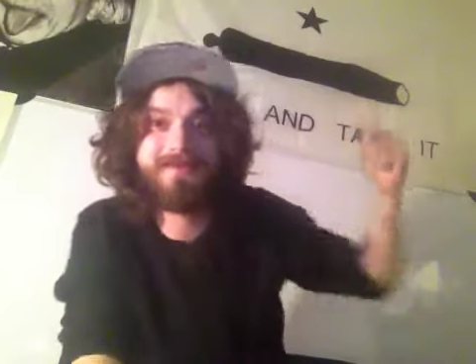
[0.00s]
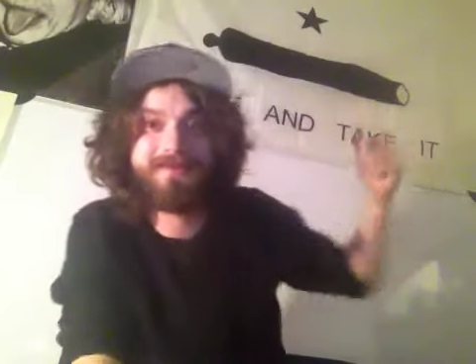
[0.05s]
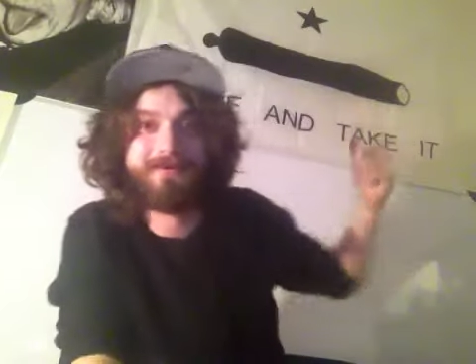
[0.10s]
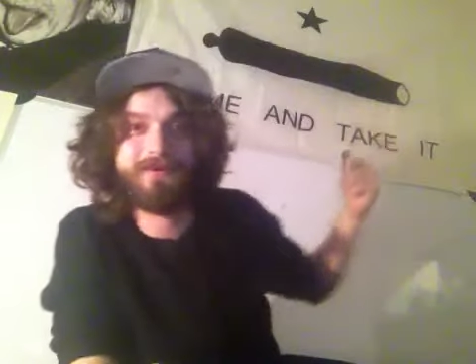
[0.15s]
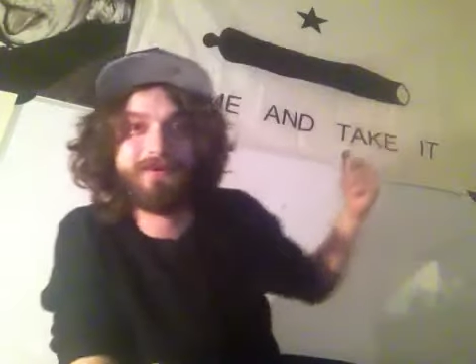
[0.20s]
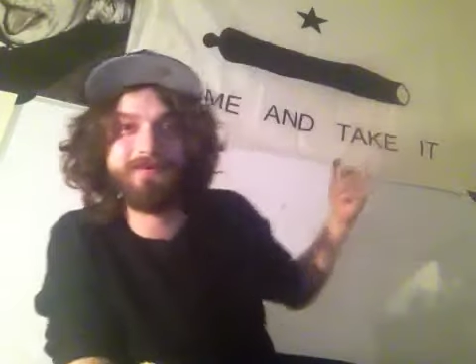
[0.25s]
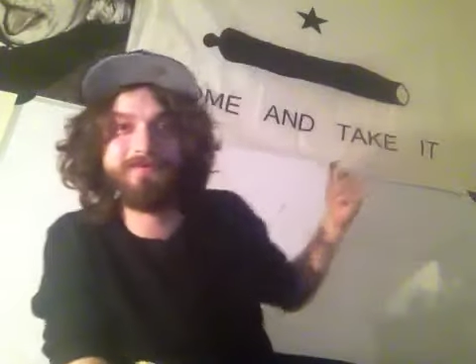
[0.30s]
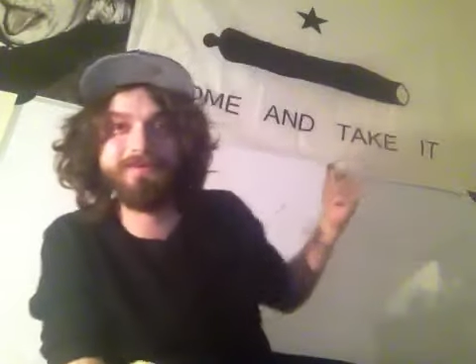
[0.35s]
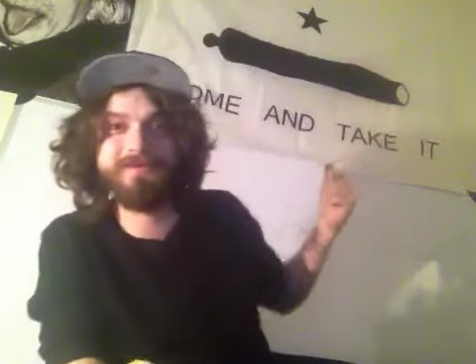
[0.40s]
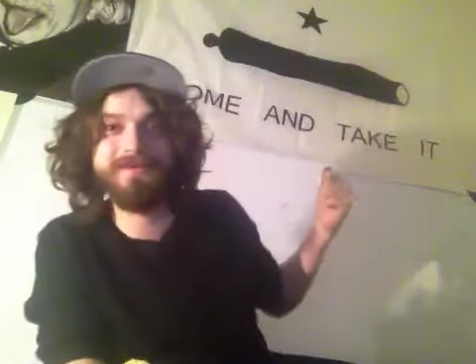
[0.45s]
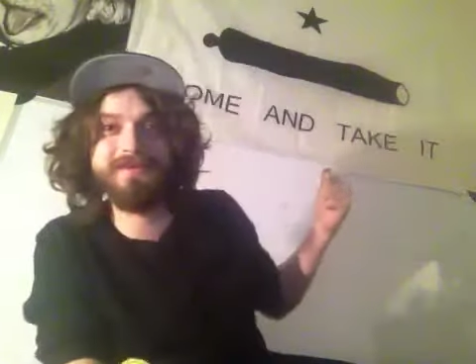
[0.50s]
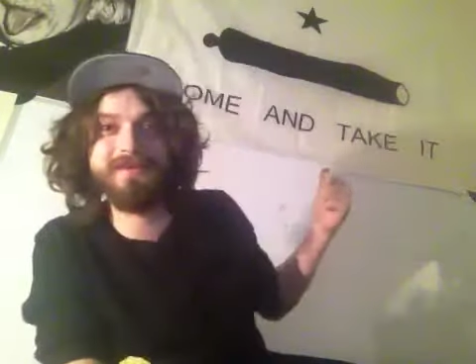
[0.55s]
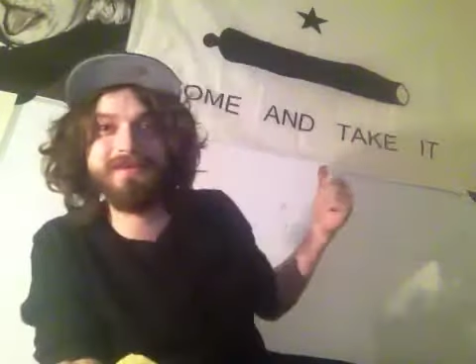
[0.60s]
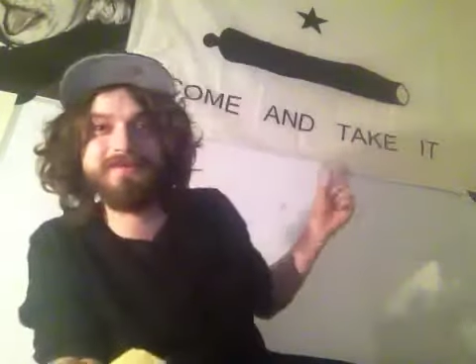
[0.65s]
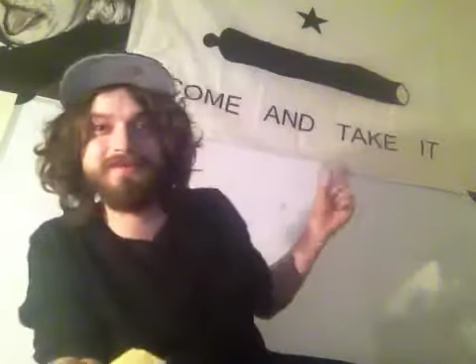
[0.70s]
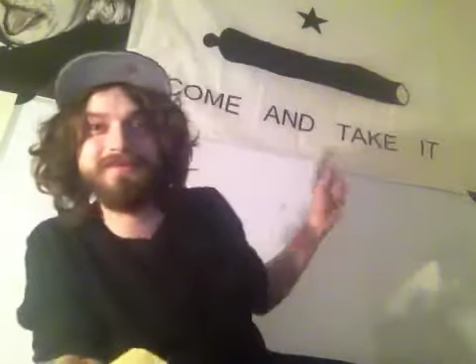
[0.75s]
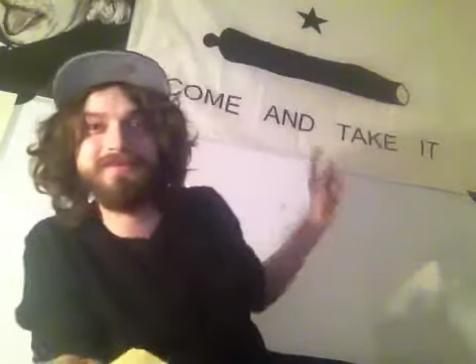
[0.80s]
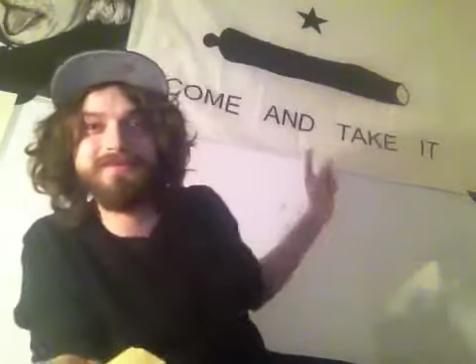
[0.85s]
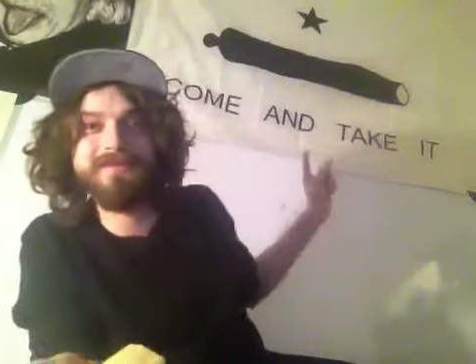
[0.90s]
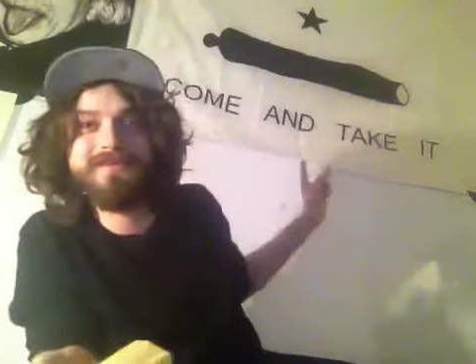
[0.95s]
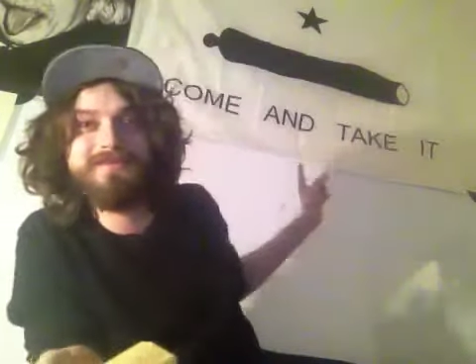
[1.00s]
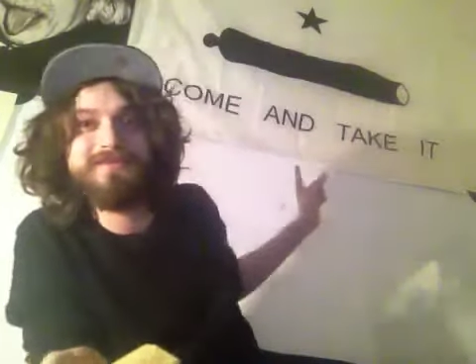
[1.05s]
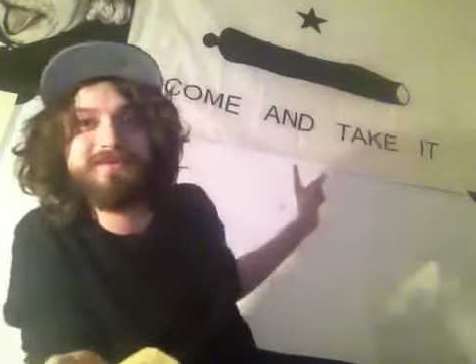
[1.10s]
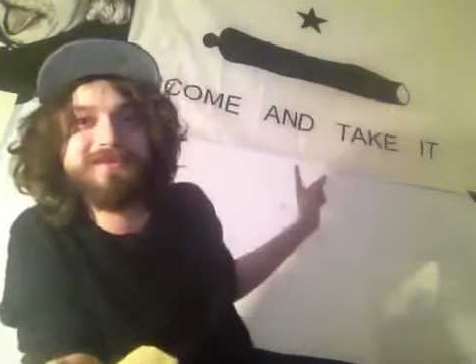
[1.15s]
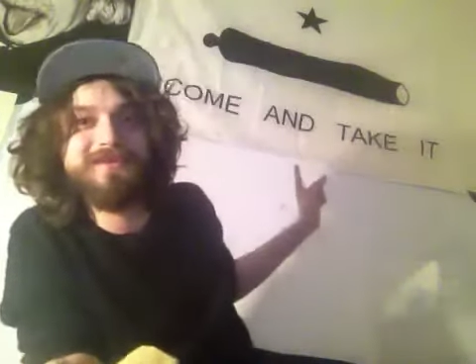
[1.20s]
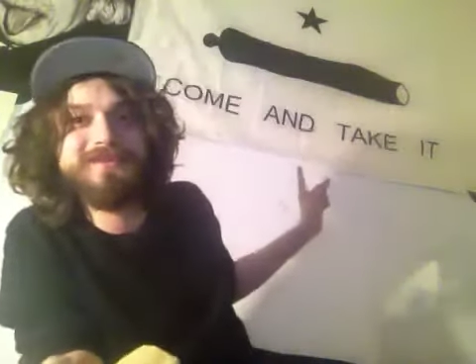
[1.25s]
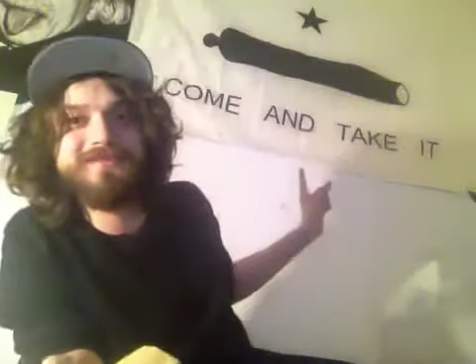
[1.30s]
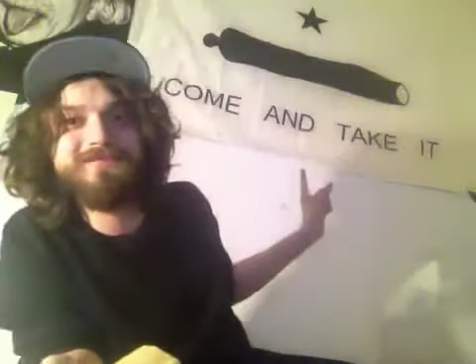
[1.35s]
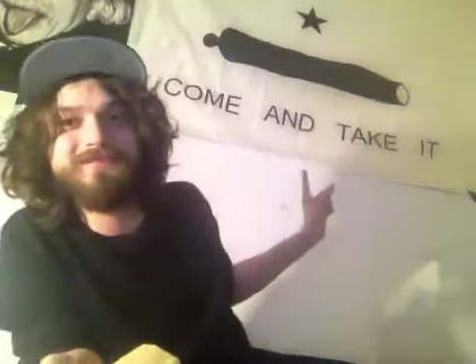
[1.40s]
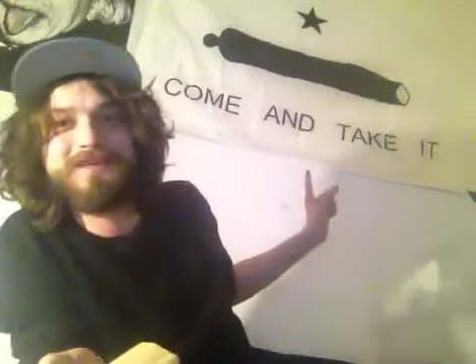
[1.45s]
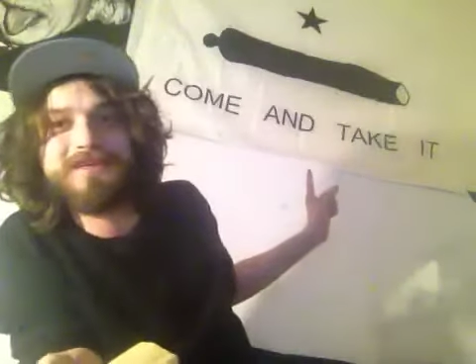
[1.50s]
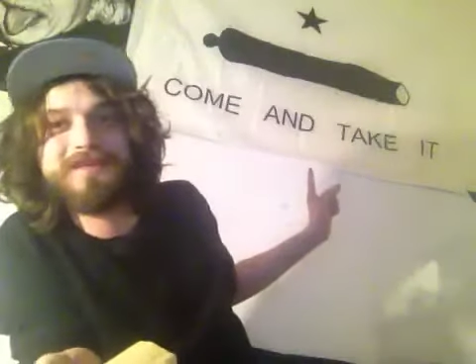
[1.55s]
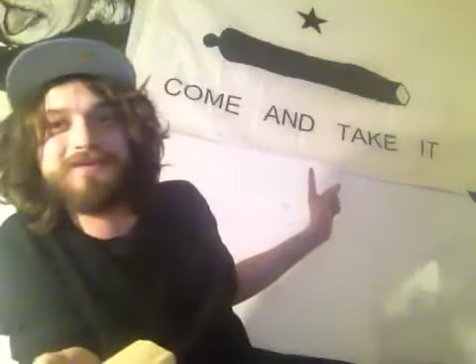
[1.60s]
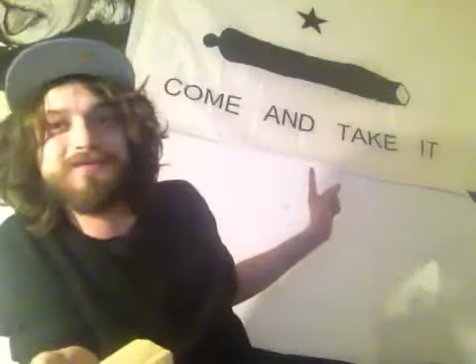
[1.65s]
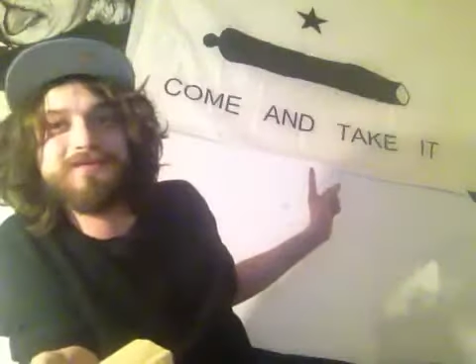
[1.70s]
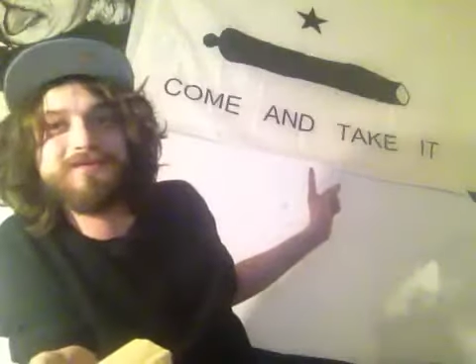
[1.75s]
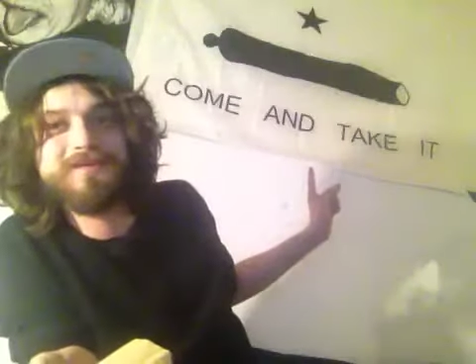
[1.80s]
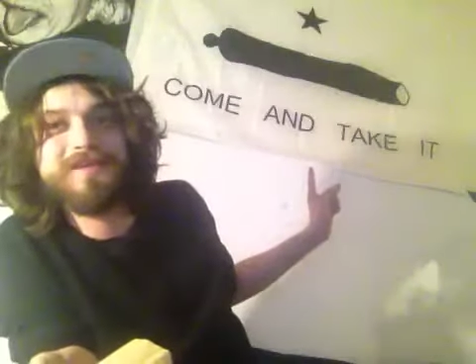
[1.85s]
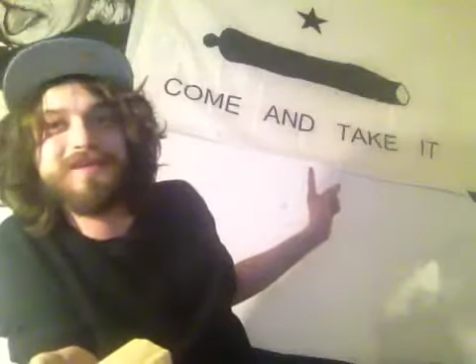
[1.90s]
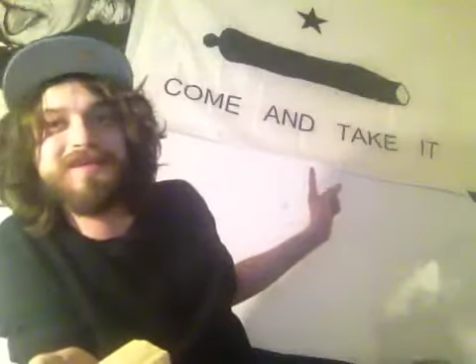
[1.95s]
away from the Texans. That's why this flag
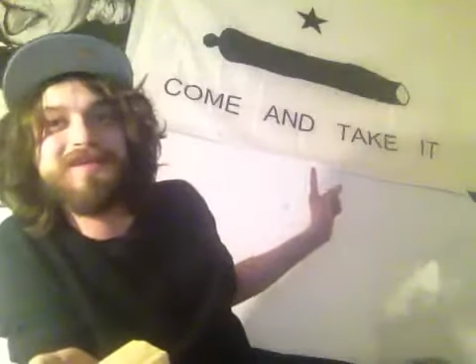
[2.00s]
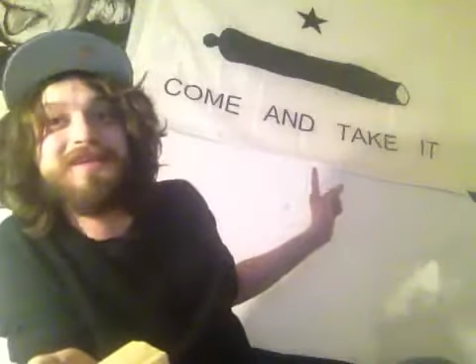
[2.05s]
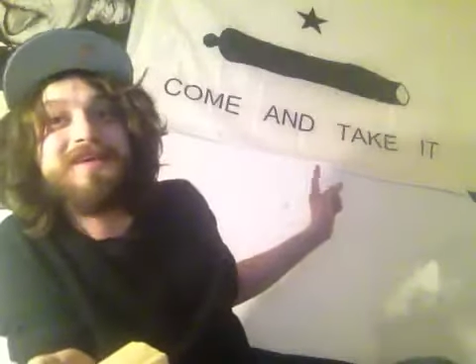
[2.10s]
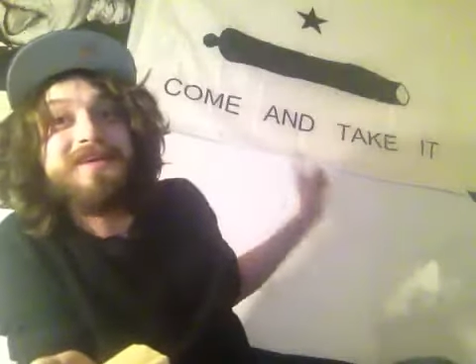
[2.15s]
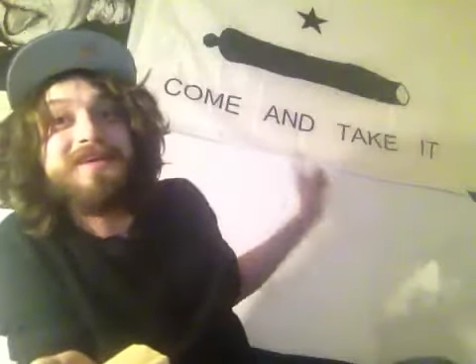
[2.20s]
was made.